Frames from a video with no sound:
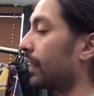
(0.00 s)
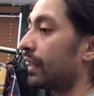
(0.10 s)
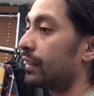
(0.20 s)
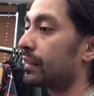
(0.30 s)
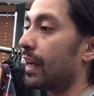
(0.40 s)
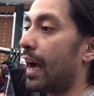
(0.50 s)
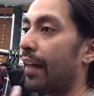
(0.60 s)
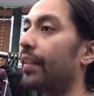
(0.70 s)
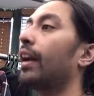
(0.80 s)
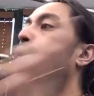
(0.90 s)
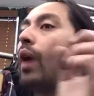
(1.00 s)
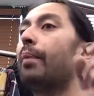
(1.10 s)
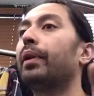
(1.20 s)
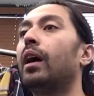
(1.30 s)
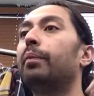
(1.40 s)
these, and then I'll
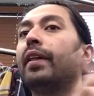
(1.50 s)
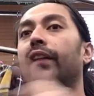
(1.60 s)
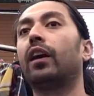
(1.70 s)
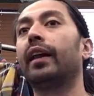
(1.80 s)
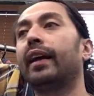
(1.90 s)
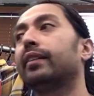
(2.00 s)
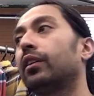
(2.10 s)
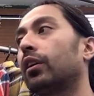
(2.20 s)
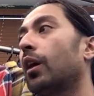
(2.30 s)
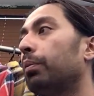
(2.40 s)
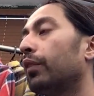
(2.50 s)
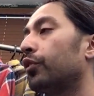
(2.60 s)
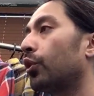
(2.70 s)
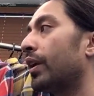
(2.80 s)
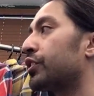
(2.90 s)
wrap it up, and then I'll answer a couple of
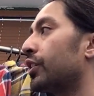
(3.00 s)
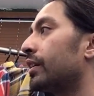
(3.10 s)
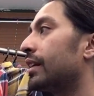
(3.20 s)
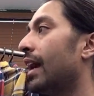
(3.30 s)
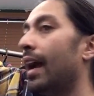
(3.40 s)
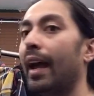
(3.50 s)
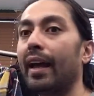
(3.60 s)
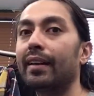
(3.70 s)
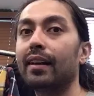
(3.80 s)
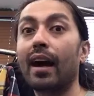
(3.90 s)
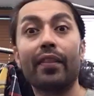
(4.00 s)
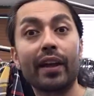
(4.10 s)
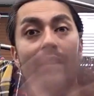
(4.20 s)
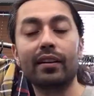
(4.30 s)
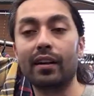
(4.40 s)
your questions, and, uh, and
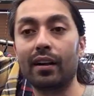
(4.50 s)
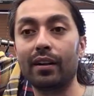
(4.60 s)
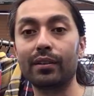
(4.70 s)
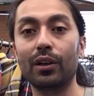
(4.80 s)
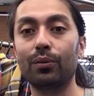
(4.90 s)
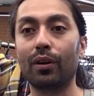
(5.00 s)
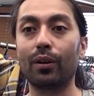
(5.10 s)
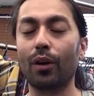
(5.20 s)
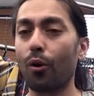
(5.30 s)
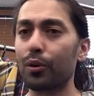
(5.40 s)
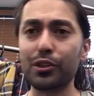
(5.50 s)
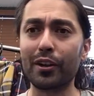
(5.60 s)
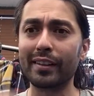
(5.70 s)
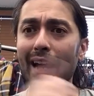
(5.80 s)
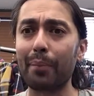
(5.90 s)
then, uh, you know, I'll, I'll, wish you
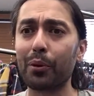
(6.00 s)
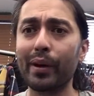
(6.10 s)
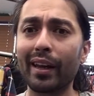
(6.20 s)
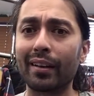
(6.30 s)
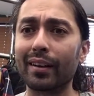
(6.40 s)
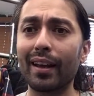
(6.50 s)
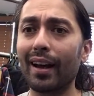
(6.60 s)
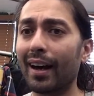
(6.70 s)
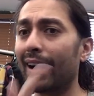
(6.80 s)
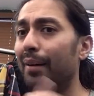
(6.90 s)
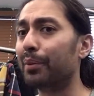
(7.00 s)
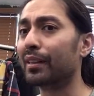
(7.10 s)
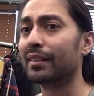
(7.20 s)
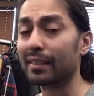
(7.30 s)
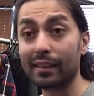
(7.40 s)
guys a happy weekend, uh,
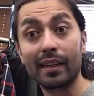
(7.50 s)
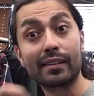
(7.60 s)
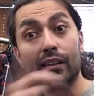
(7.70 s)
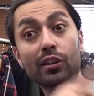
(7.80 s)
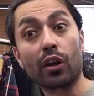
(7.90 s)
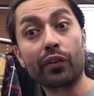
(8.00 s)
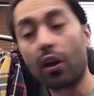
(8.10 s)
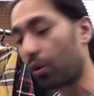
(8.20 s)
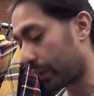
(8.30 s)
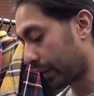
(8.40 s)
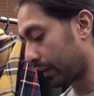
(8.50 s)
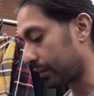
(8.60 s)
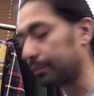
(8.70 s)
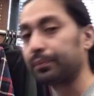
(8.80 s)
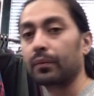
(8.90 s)
because it's, it's the start of a long weekend.
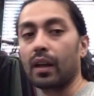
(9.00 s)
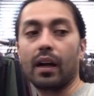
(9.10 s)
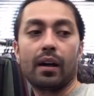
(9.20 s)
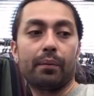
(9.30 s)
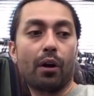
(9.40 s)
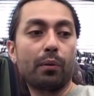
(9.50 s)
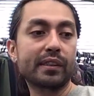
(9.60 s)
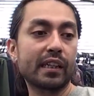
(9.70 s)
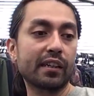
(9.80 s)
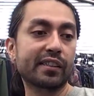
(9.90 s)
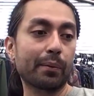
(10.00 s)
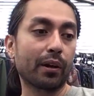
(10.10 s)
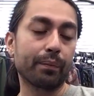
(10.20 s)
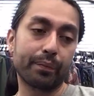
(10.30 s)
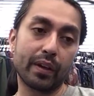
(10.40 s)
Um, almost the end of
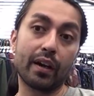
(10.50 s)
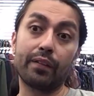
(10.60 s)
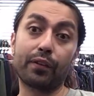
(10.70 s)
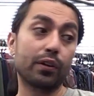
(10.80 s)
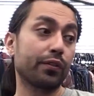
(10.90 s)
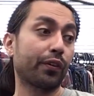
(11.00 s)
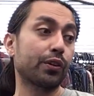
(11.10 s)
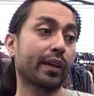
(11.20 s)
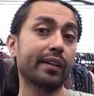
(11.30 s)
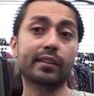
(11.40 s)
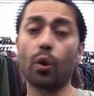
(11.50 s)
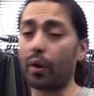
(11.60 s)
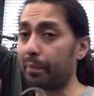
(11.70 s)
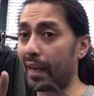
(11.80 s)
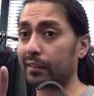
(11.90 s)
summer. Uh, for, for you kids
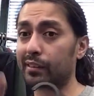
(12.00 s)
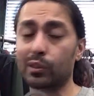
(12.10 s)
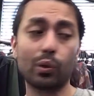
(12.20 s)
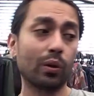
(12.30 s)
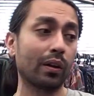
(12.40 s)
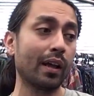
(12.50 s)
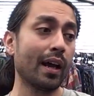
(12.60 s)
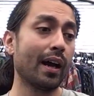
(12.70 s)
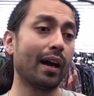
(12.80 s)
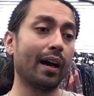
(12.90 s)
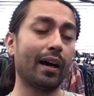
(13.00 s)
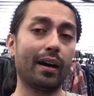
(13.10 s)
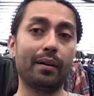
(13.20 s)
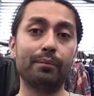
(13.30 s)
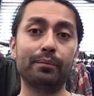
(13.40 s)
going back to school,
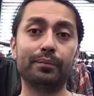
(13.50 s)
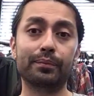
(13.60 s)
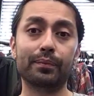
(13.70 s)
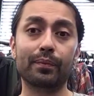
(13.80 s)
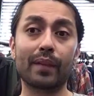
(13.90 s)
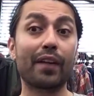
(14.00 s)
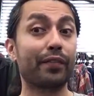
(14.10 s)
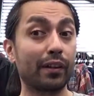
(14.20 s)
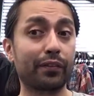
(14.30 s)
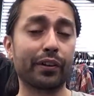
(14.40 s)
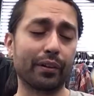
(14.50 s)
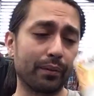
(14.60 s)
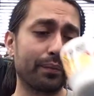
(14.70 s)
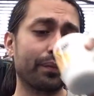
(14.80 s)
um, I feel for you.